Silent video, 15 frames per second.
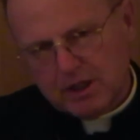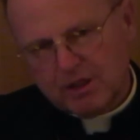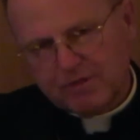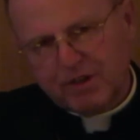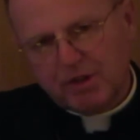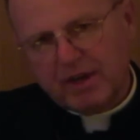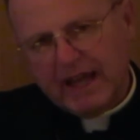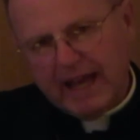the
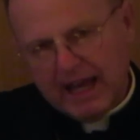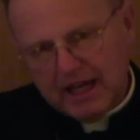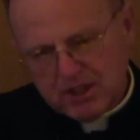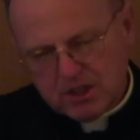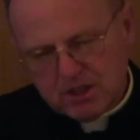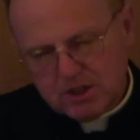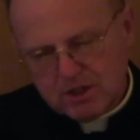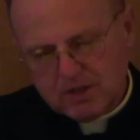very
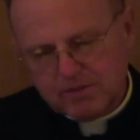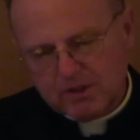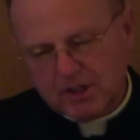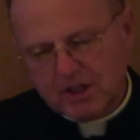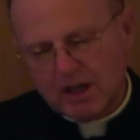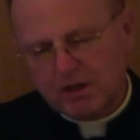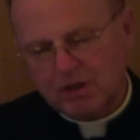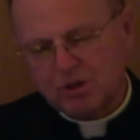essence of the
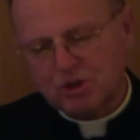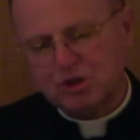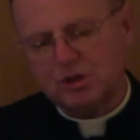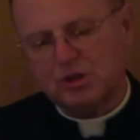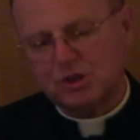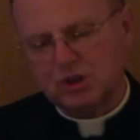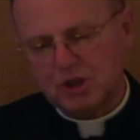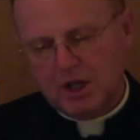Catholic
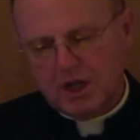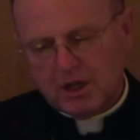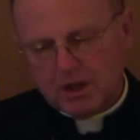Church,